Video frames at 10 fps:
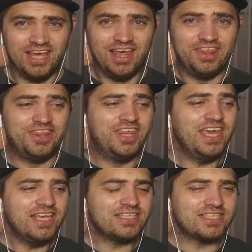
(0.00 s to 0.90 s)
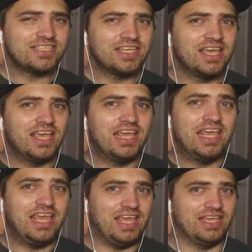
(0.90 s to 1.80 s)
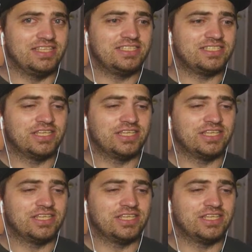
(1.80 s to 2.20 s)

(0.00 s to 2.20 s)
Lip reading: This is,